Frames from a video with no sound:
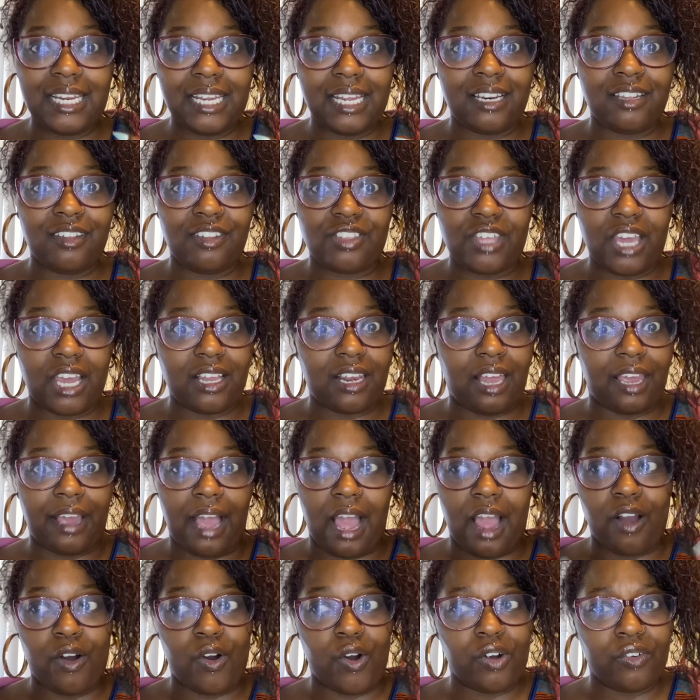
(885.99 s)
anything. Like,
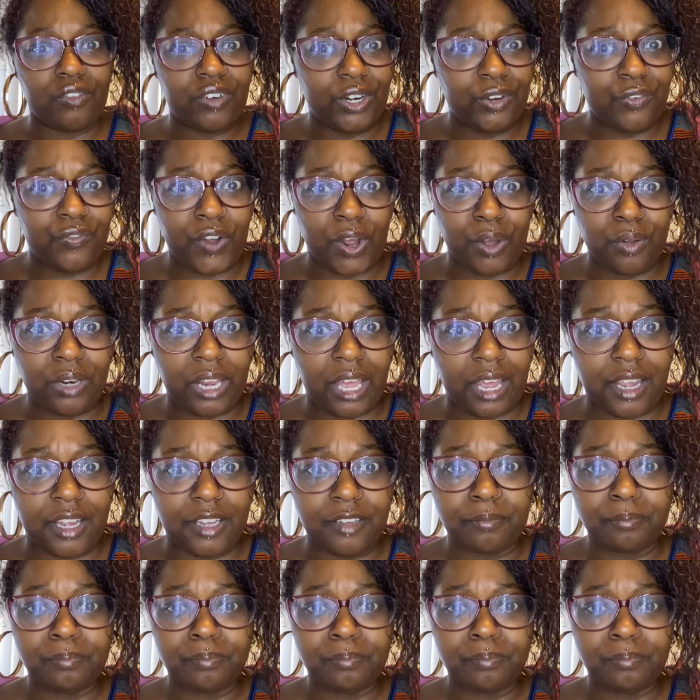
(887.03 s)
I already felt like